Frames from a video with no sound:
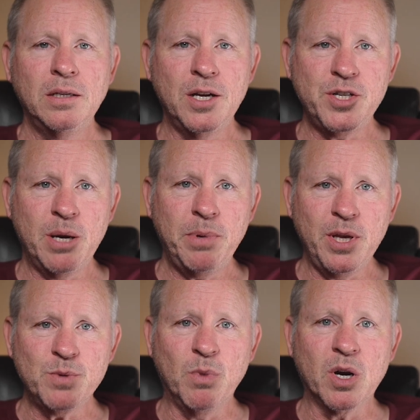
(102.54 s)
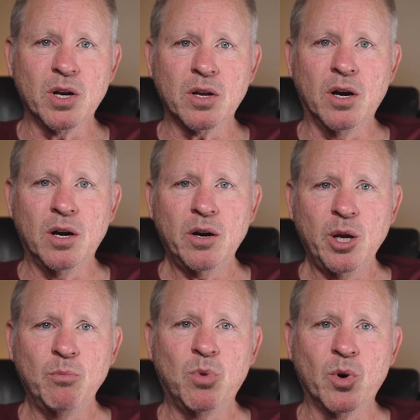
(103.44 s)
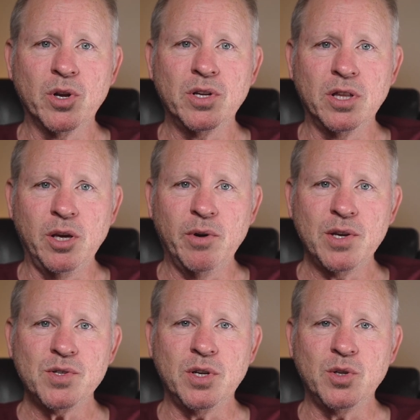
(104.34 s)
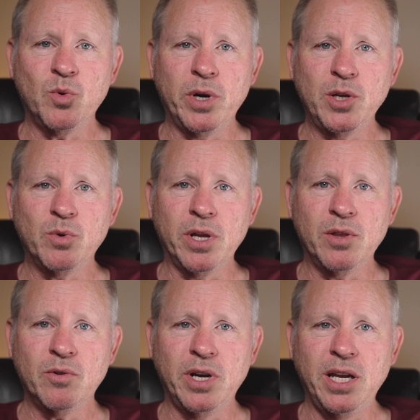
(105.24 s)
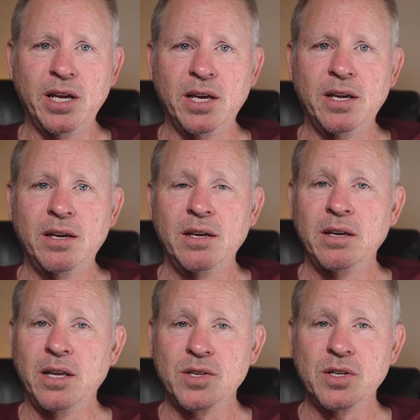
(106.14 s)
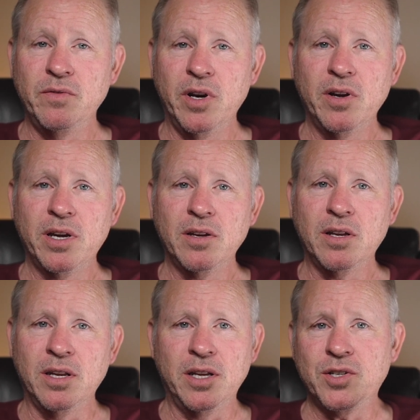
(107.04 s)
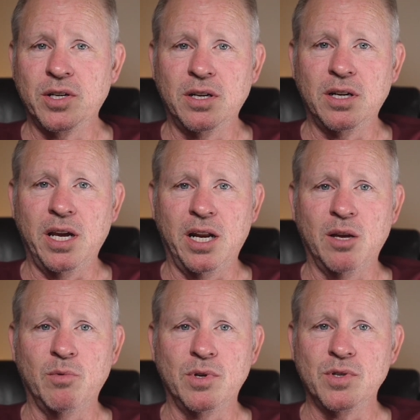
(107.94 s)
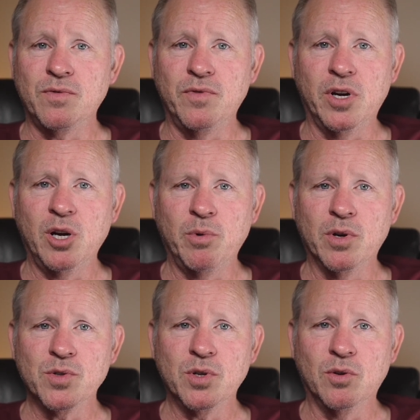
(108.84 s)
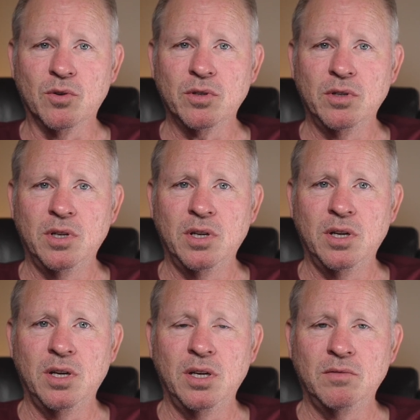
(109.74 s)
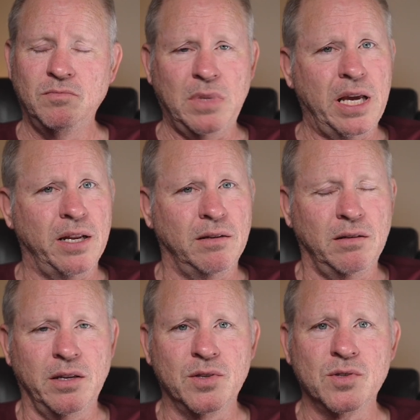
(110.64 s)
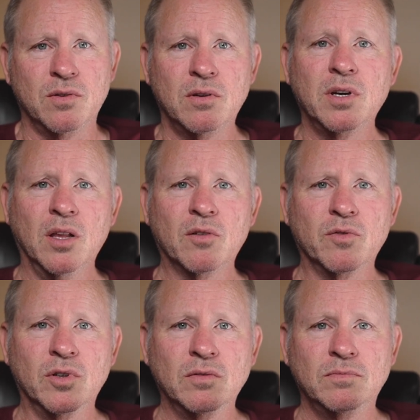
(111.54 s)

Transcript: A Japanese market car imported to the U.S. in 2023. It's in very good condition and it was very well sold. And it's colorful.